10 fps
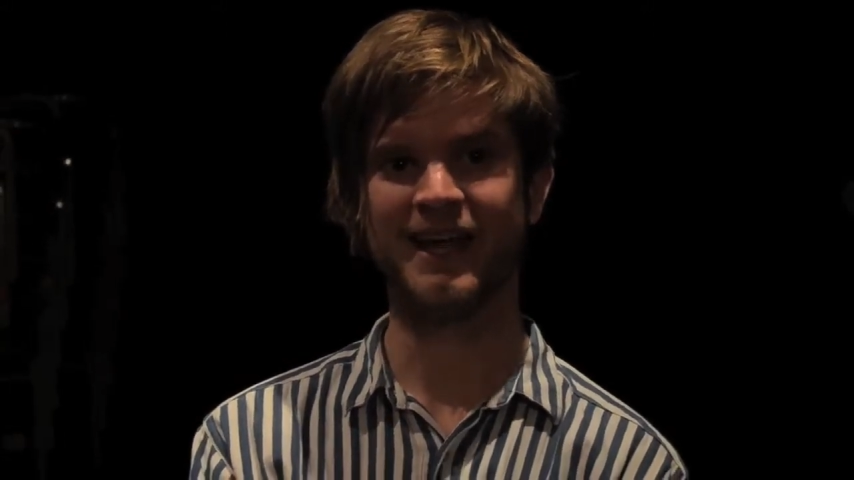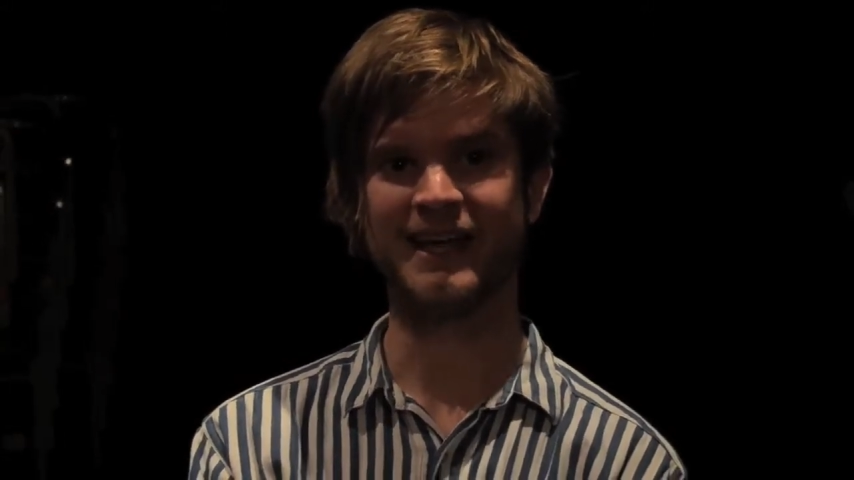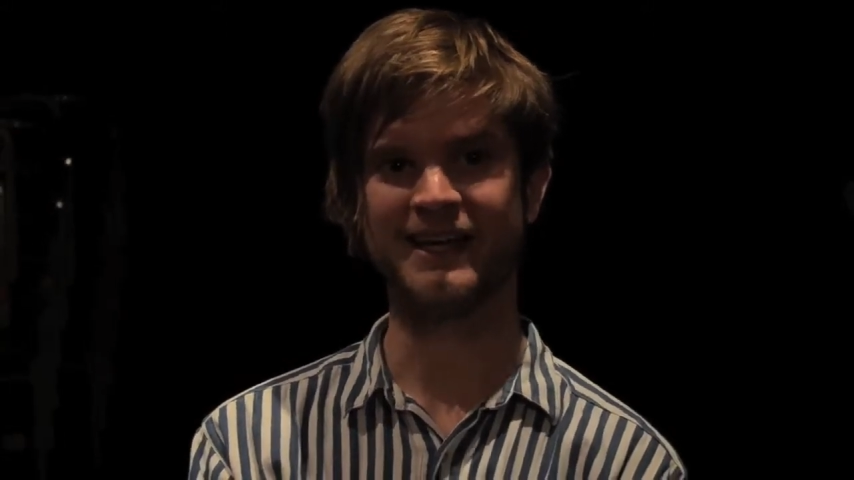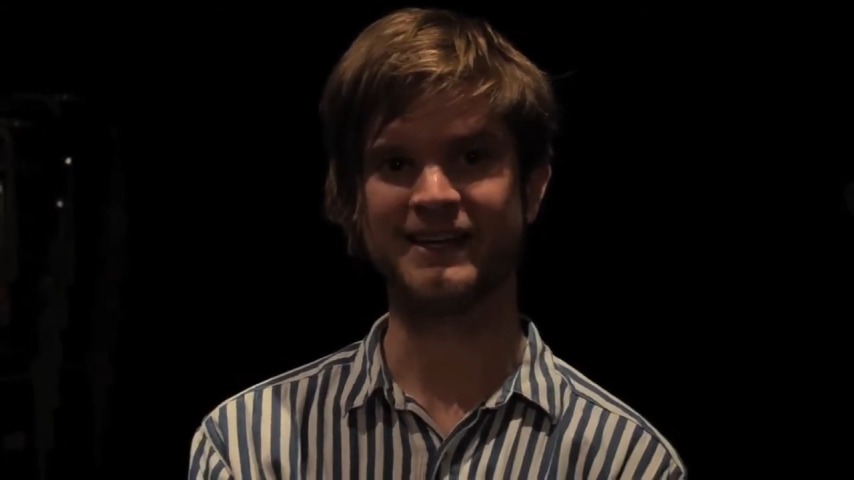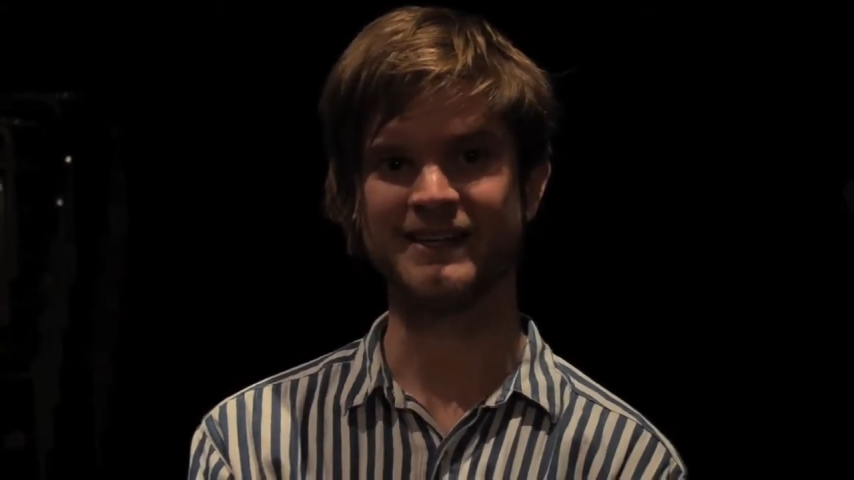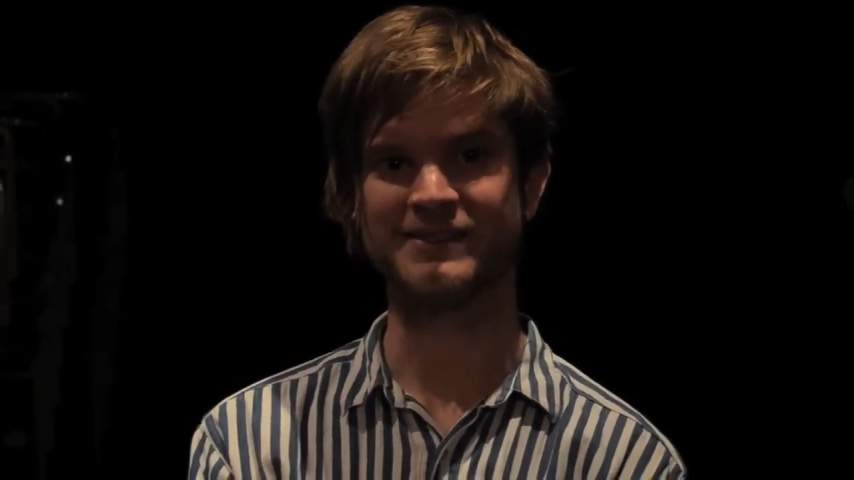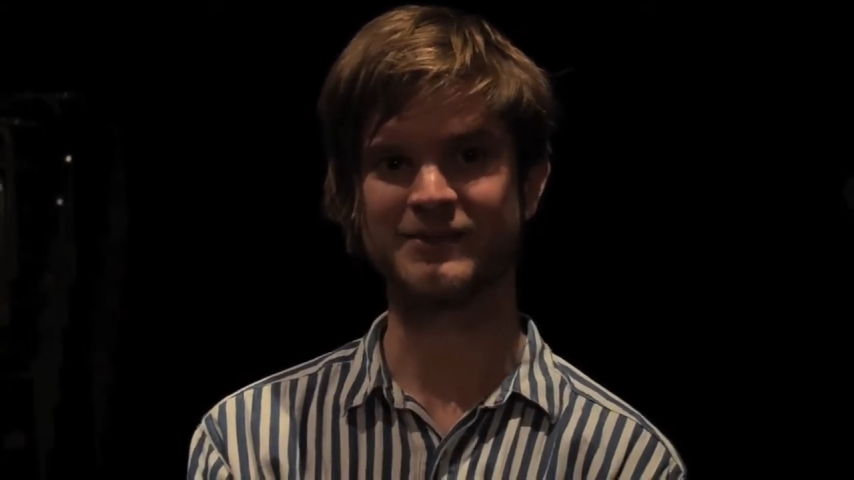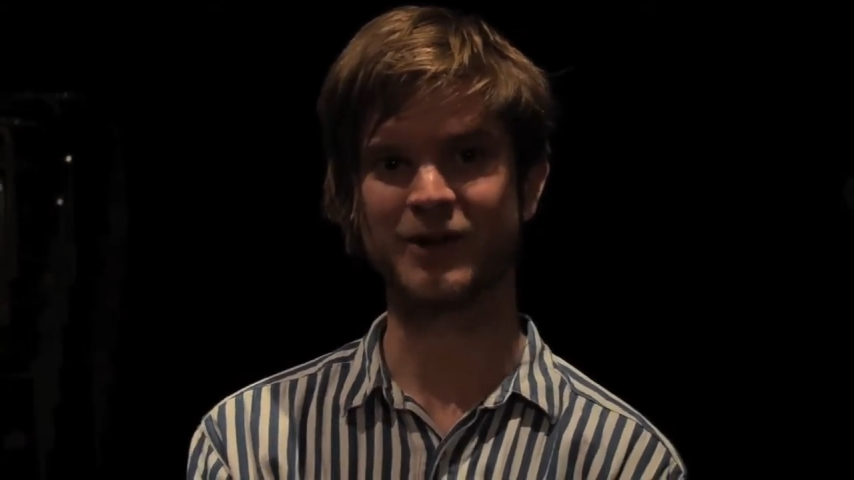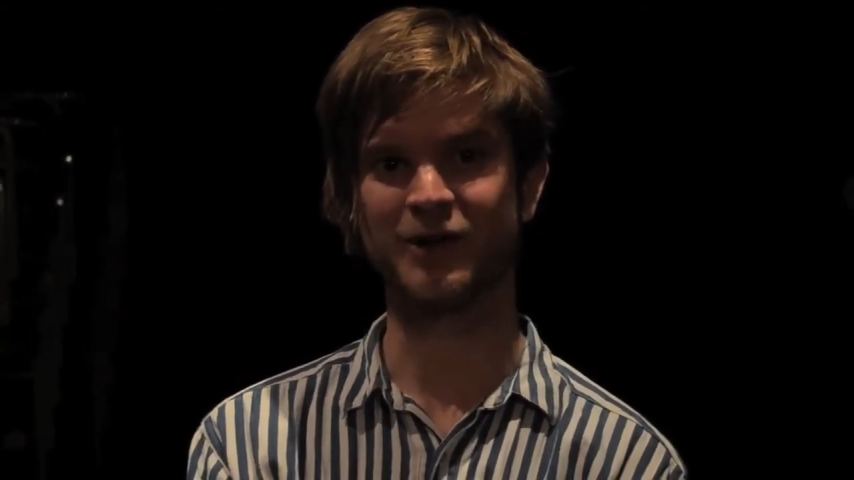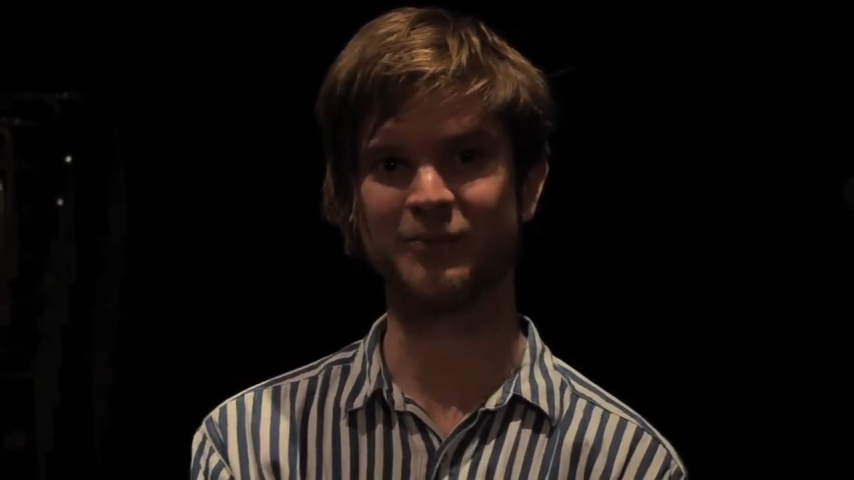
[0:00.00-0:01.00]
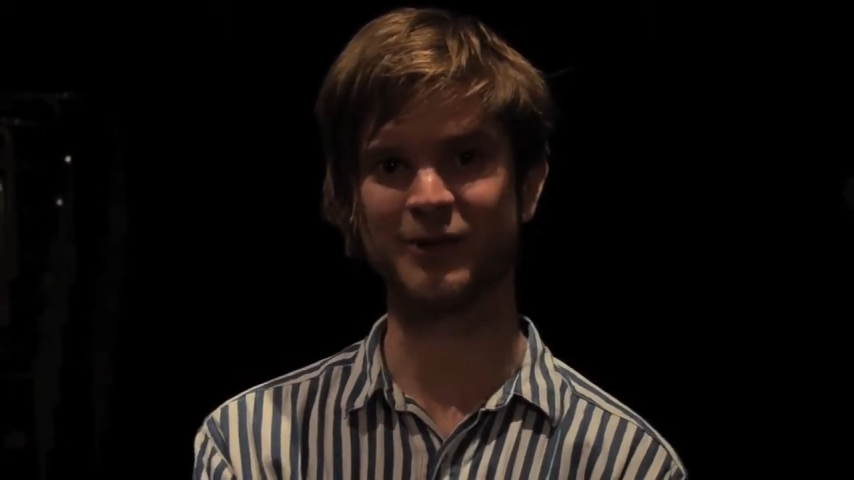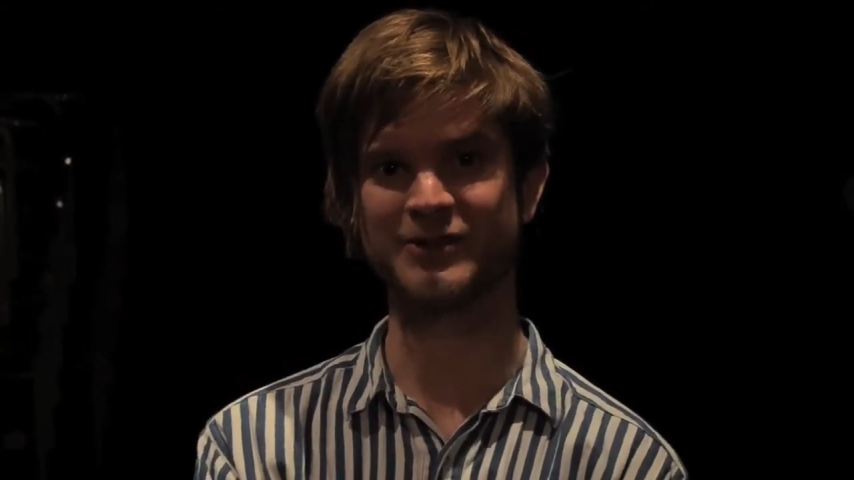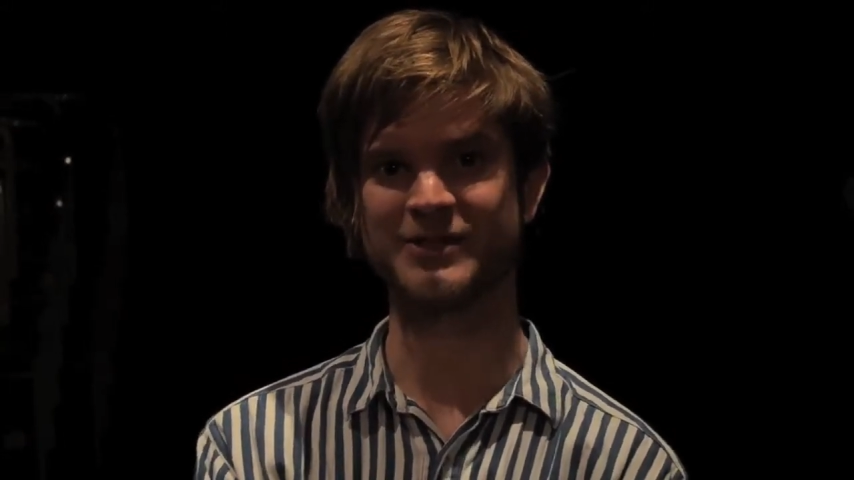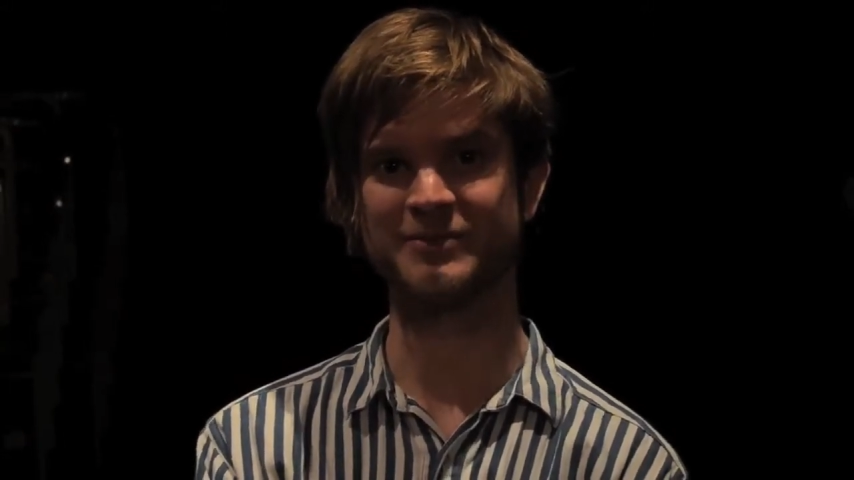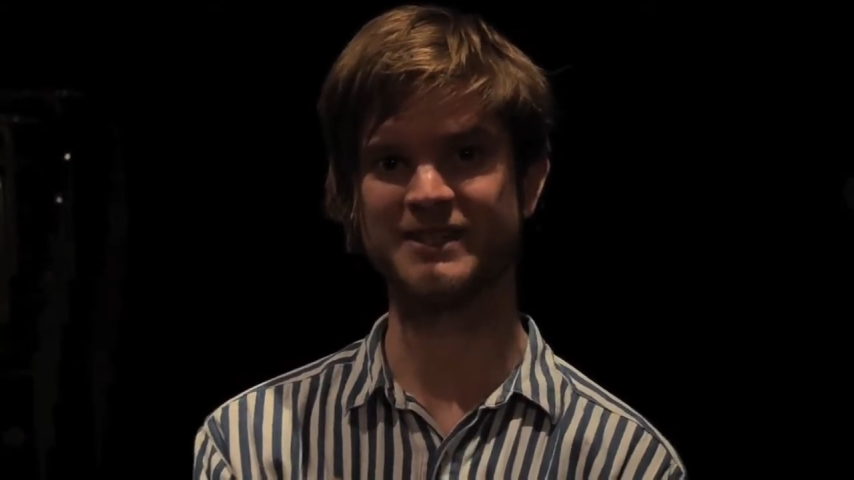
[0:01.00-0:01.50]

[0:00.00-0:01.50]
it's kind of blossomed